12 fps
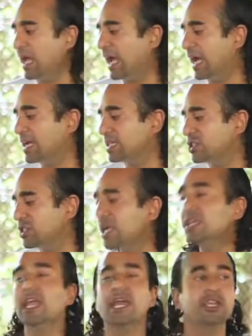And
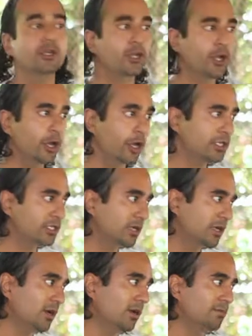yeah, you could,
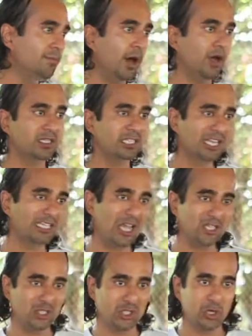but
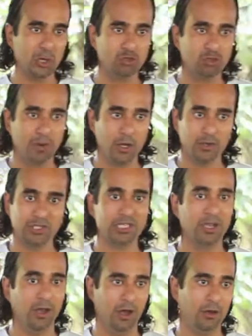6,200 bottles is
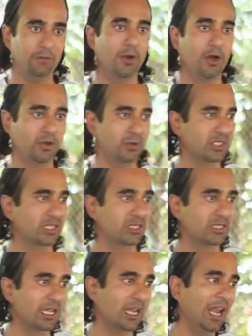a lot of bottles to
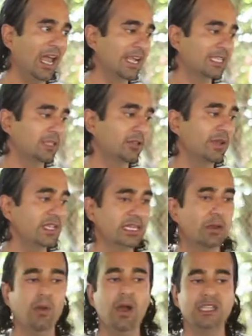collect. And the reason
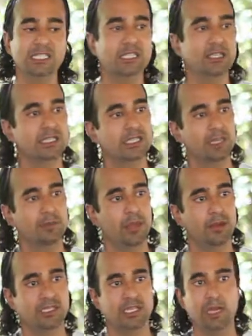it works is because it's a
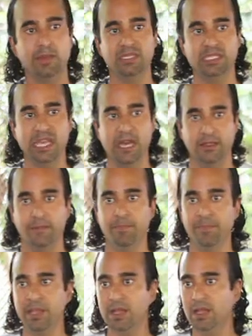community coming together.
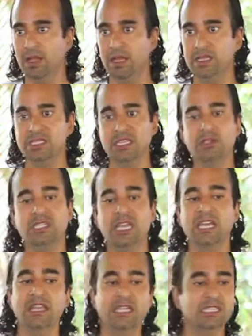And so
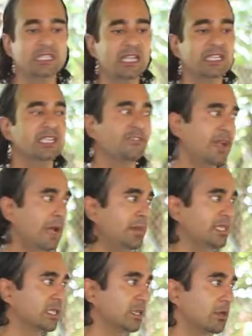say there's 60
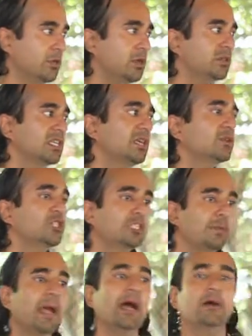families in the community, which is
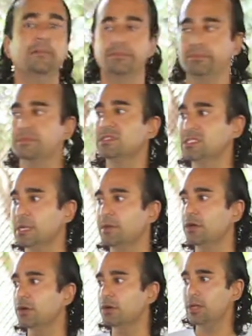about
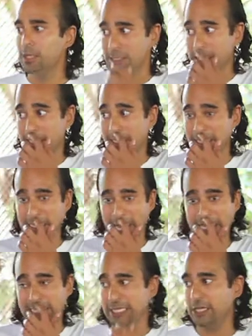typical, 60 to
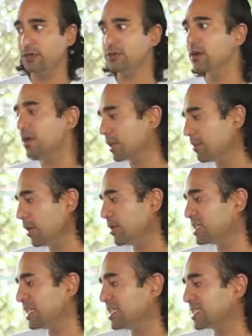80 or
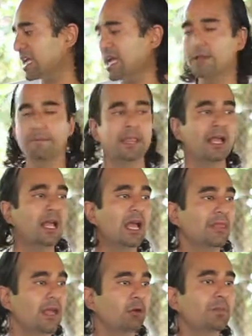communities say,
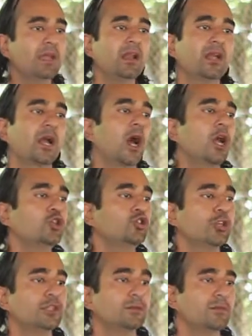there would be like
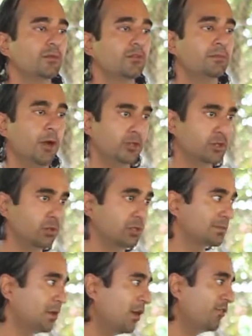100
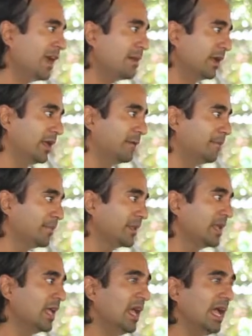bottles per family.
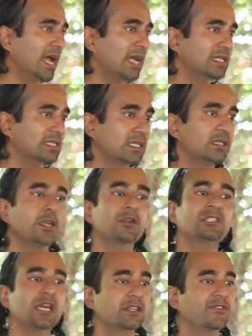And you know,
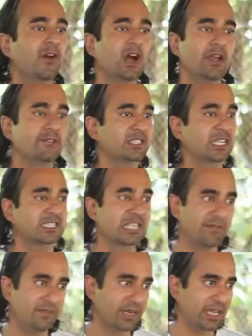say there's 5, 6,
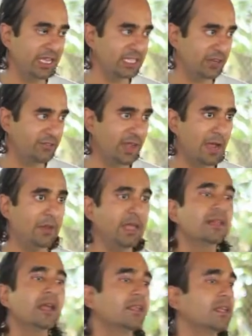7 kids in a
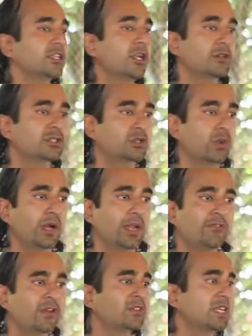family, then you know, it's
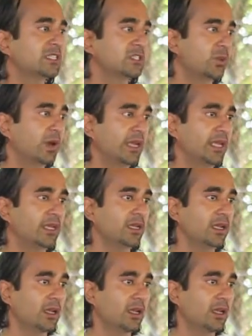15 to 20